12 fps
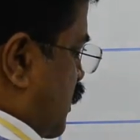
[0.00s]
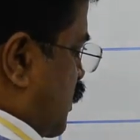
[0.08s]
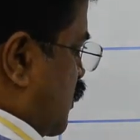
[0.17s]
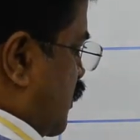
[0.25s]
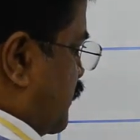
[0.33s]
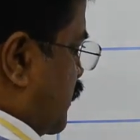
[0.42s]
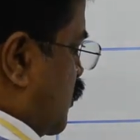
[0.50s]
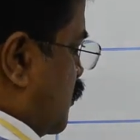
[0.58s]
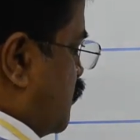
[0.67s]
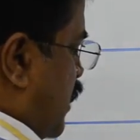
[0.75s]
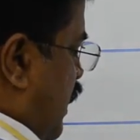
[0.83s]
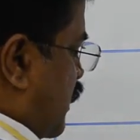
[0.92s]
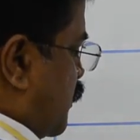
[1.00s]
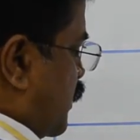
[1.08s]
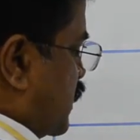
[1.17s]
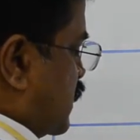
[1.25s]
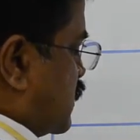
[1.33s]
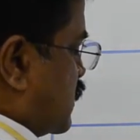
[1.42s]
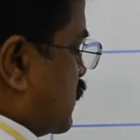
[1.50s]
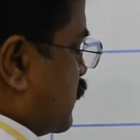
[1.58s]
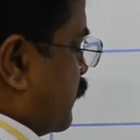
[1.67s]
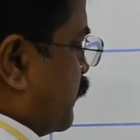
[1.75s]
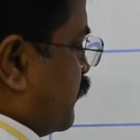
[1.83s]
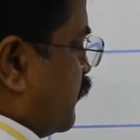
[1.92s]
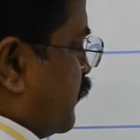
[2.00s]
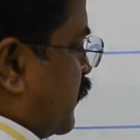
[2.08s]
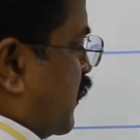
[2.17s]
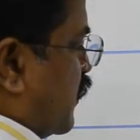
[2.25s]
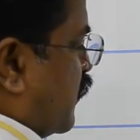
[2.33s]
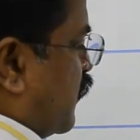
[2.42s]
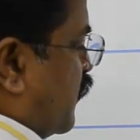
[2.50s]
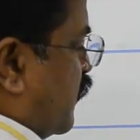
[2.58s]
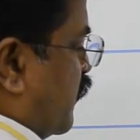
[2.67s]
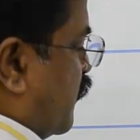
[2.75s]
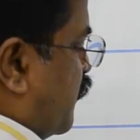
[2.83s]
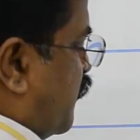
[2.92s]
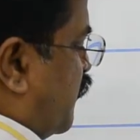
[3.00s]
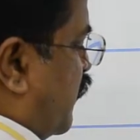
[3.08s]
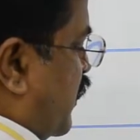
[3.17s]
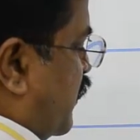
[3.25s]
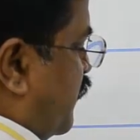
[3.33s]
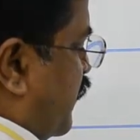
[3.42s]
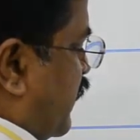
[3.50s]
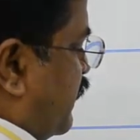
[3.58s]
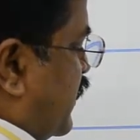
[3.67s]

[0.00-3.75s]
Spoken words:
you have to go backwards 45